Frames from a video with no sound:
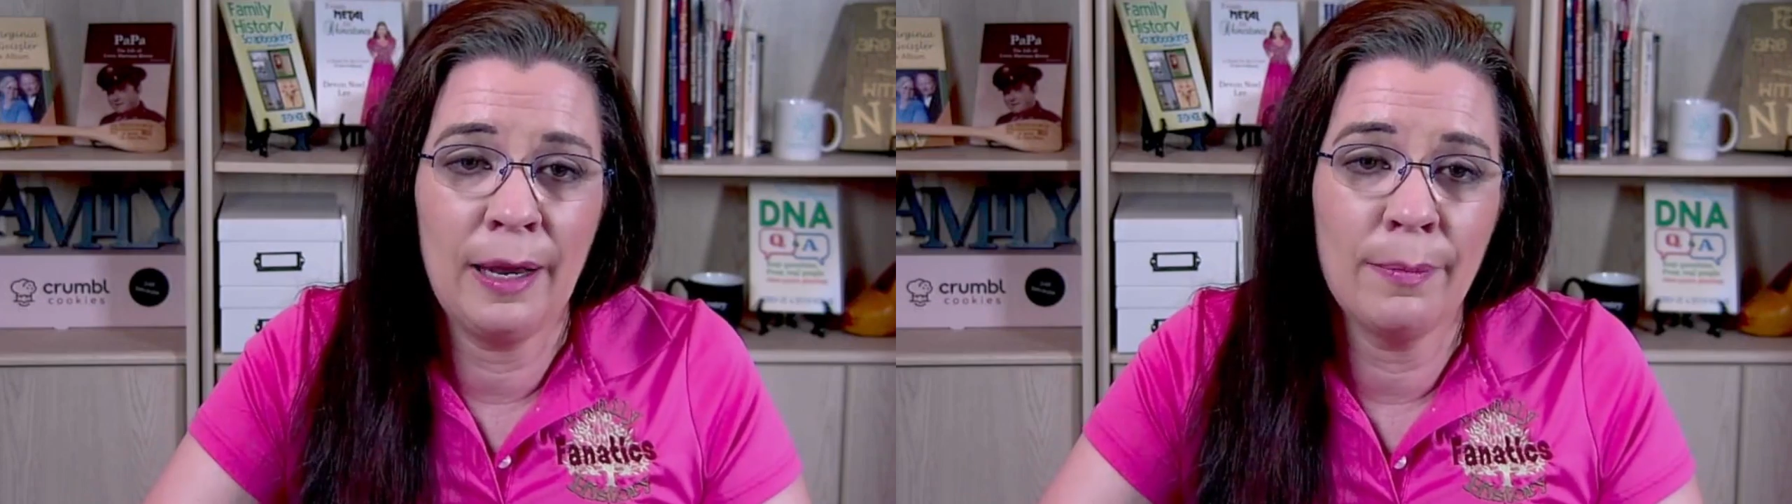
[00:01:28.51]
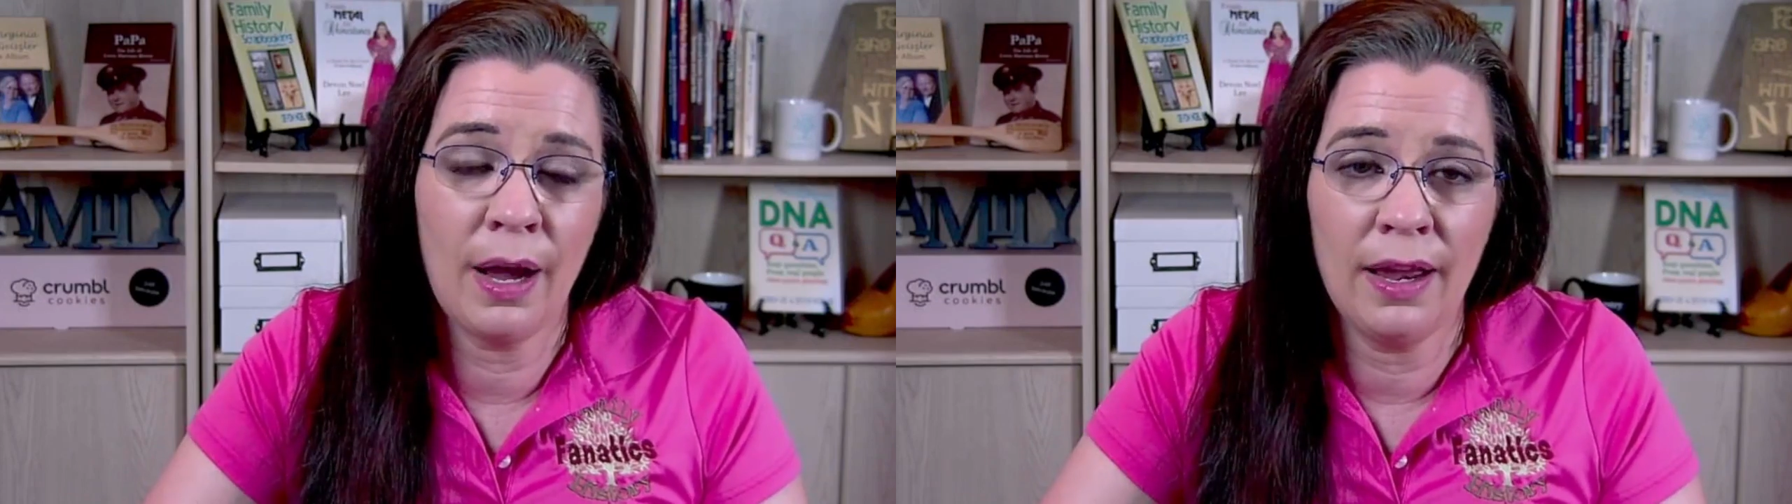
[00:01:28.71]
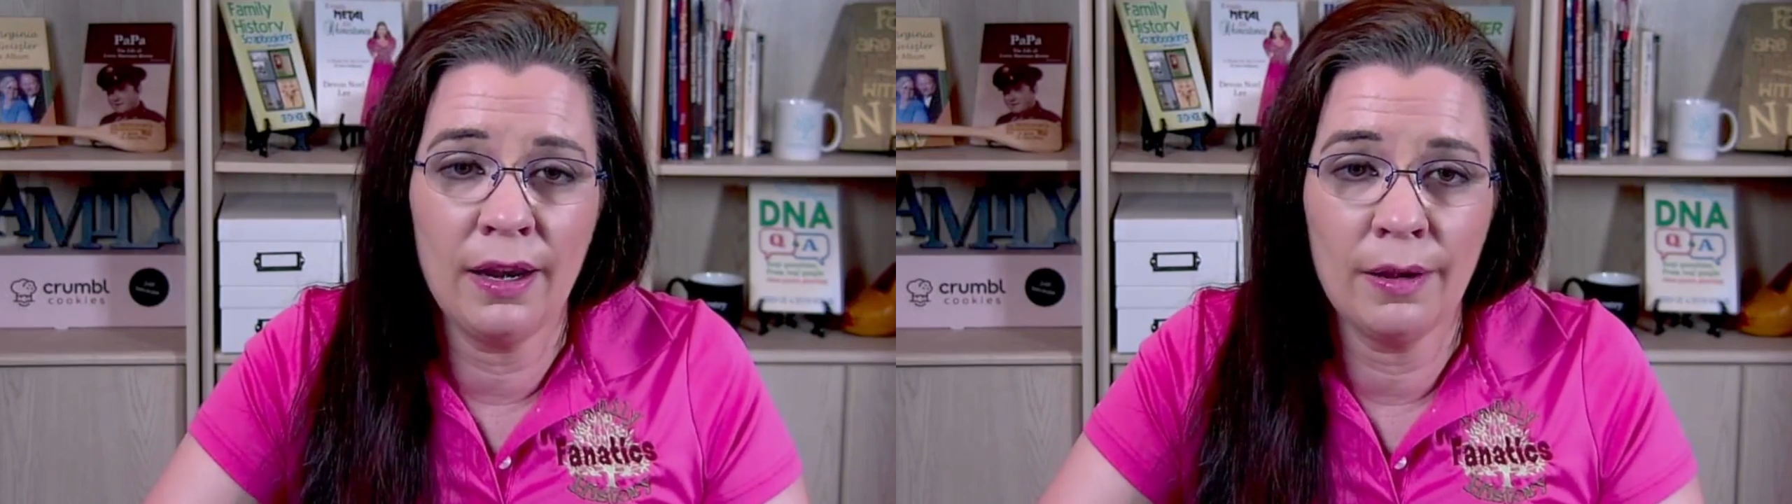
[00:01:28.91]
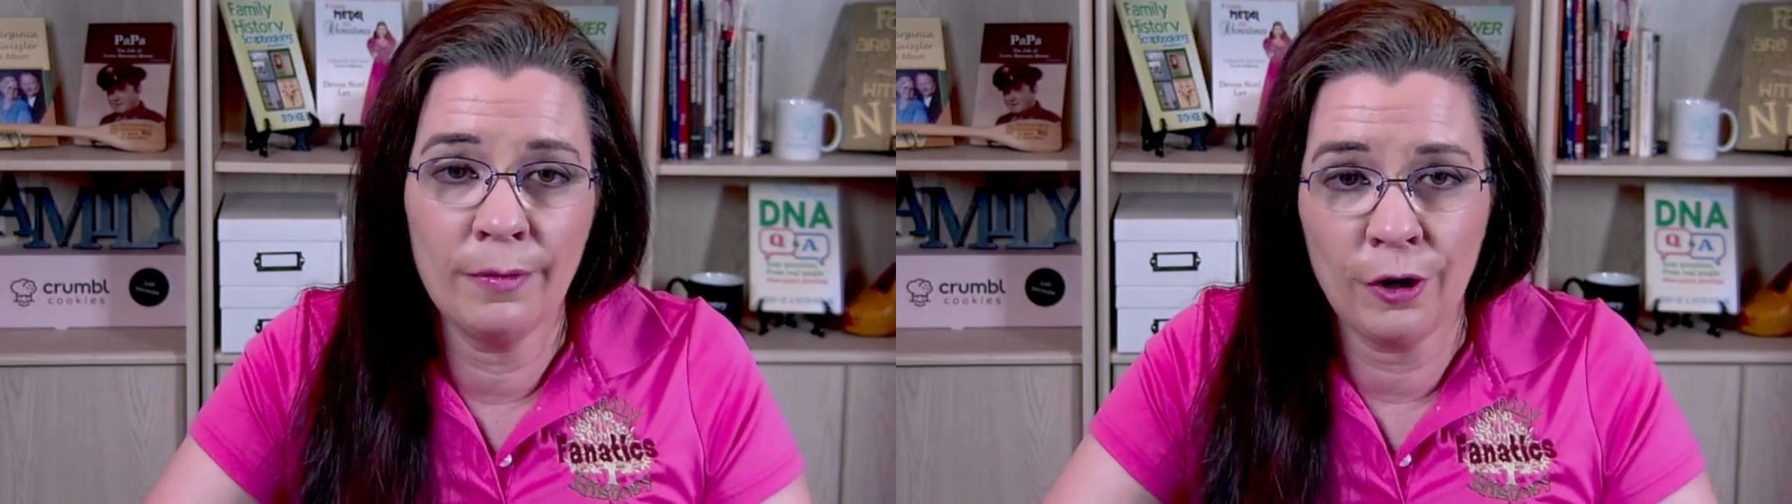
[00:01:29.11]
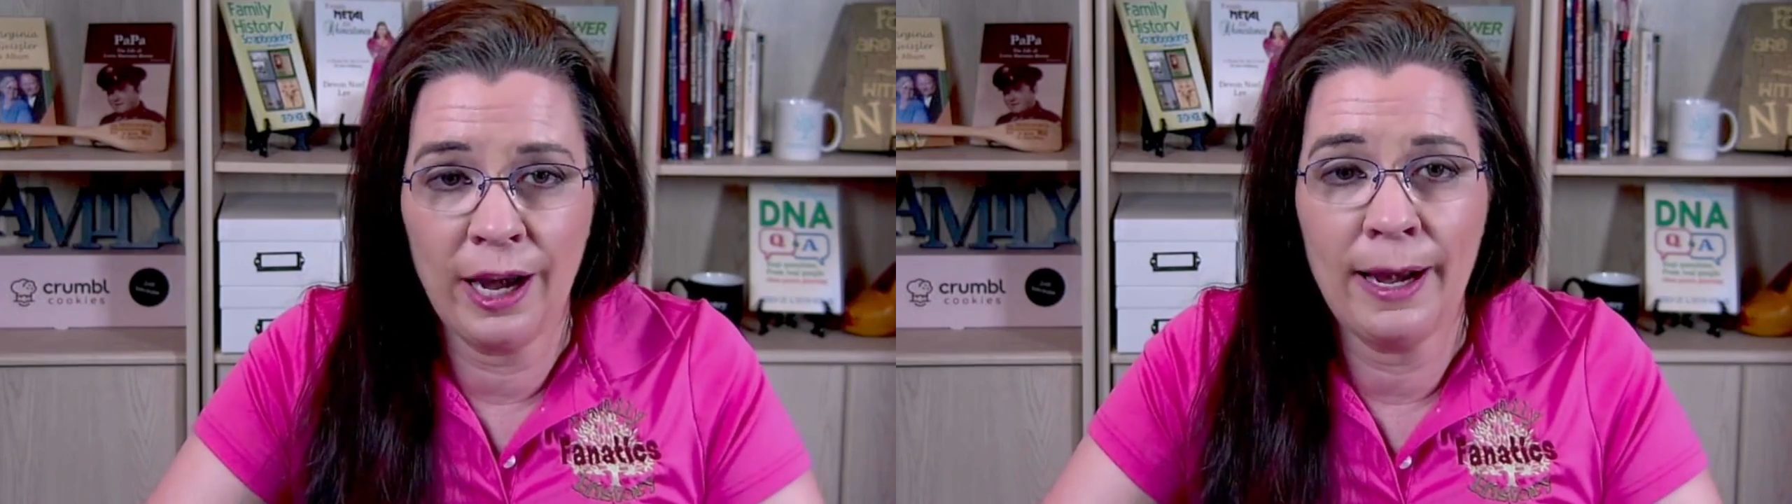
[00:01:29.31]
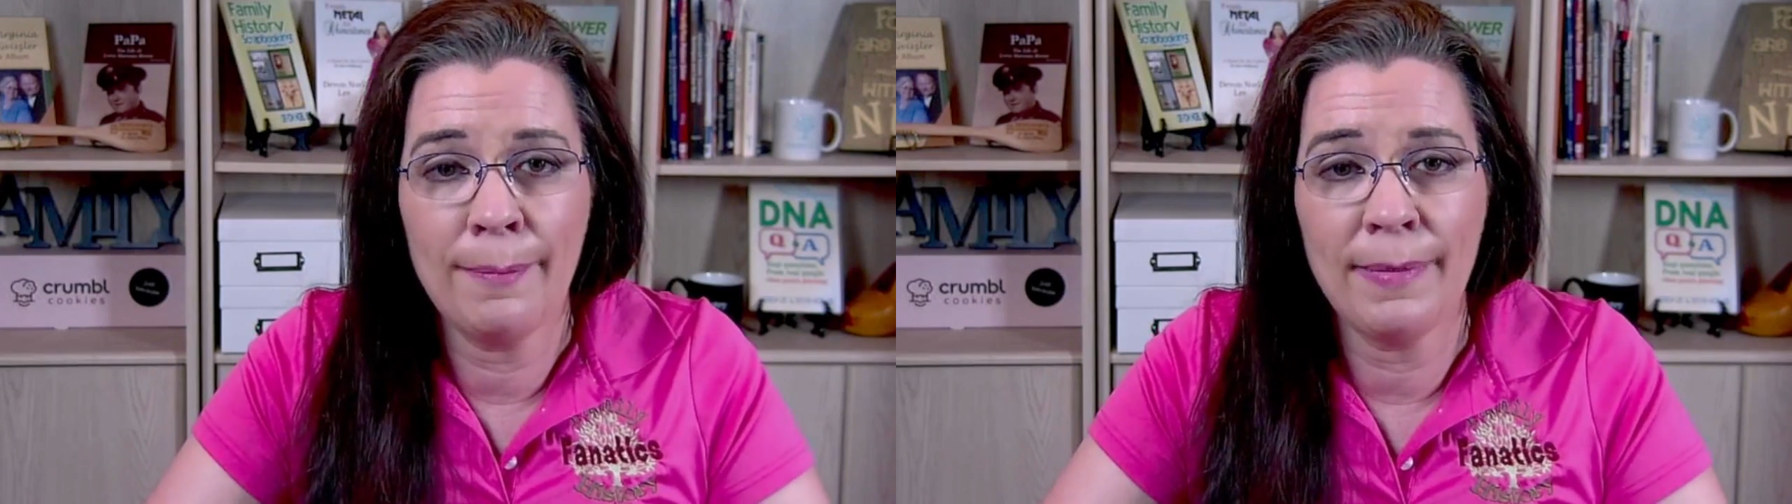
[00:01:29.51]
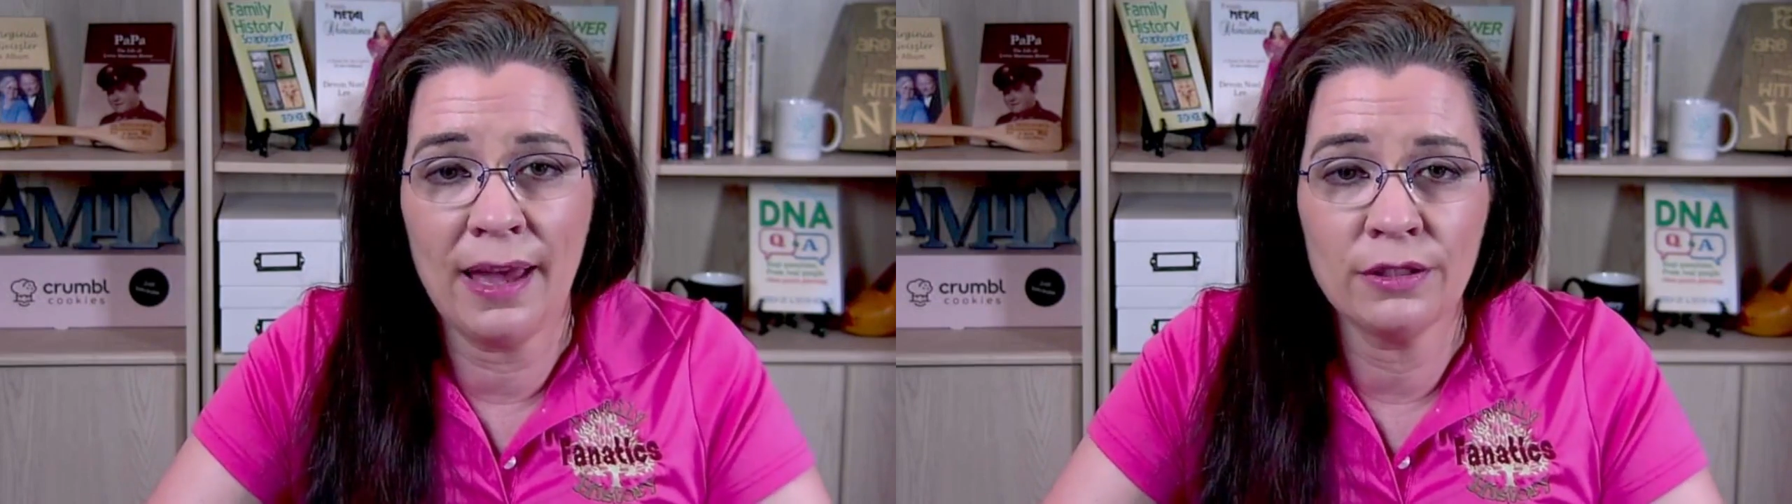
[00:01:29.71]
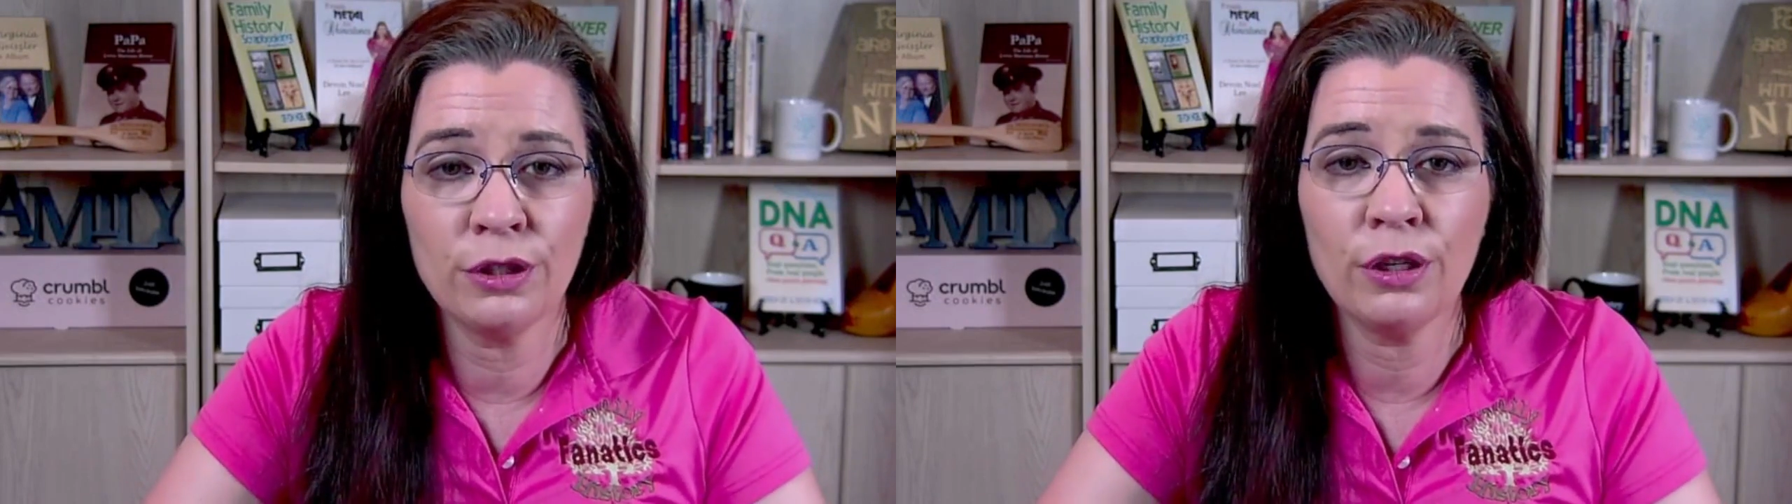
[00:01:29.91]
and migrate a
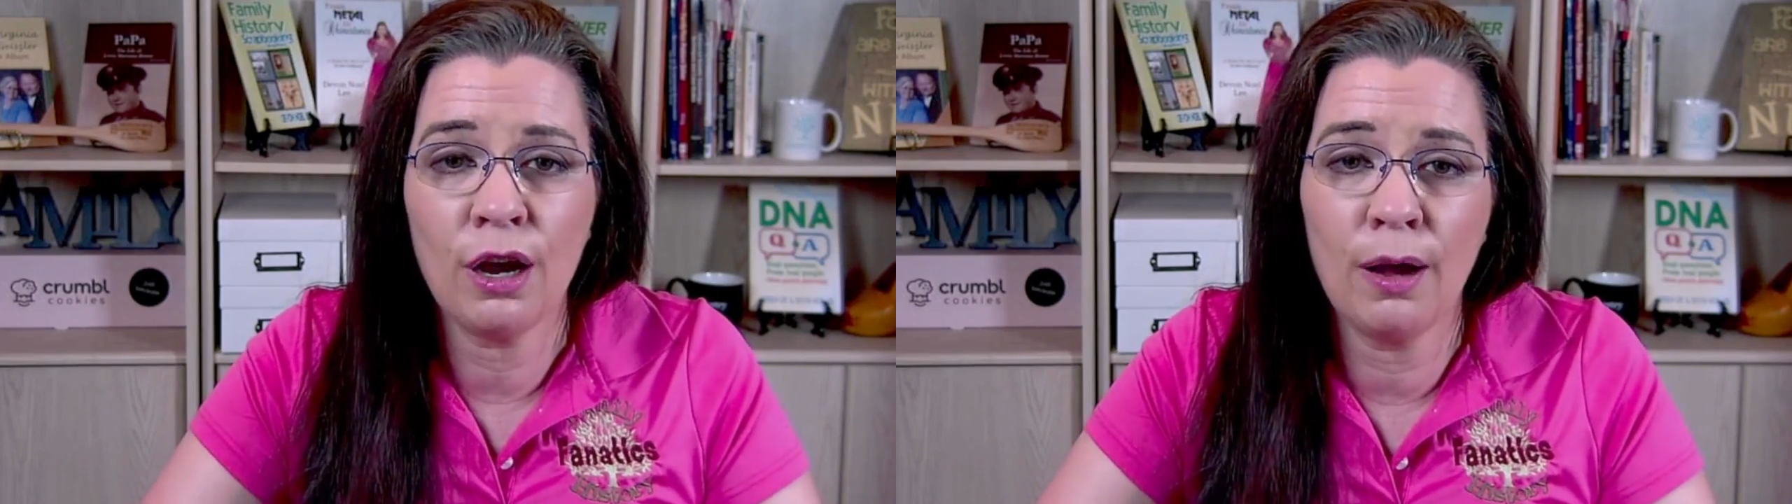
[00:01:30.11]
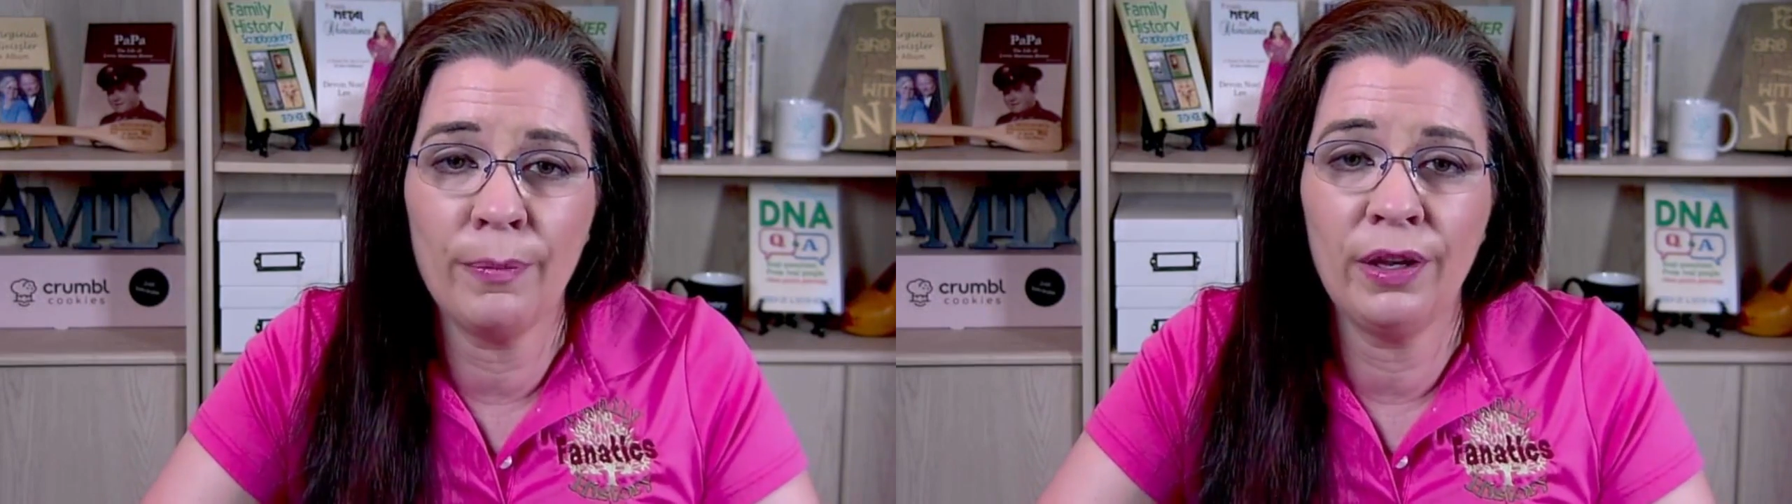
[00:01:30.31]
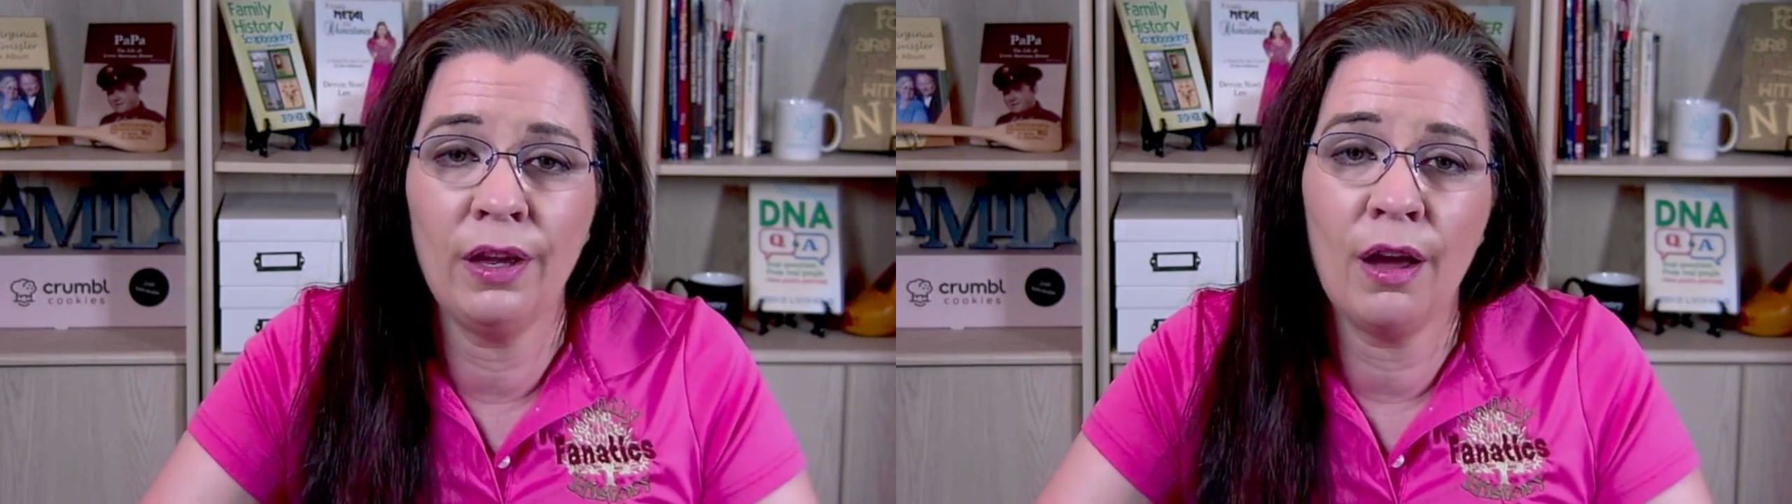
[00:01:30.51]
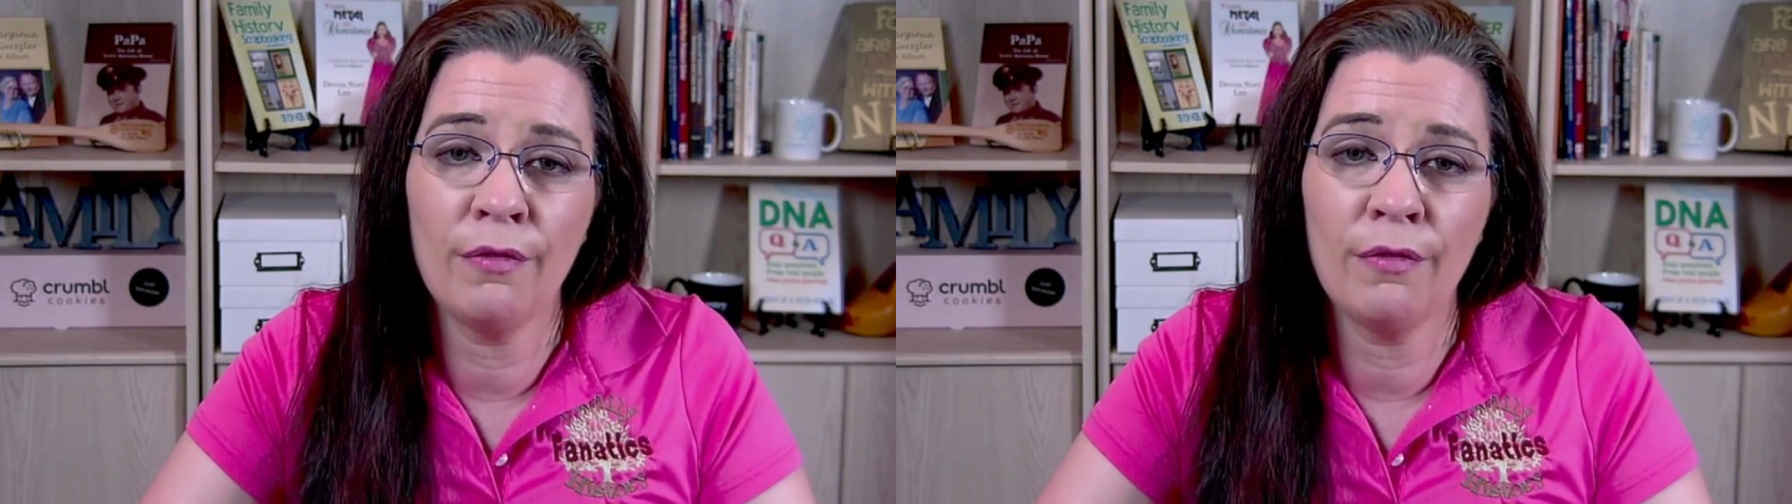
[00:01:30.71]
master copy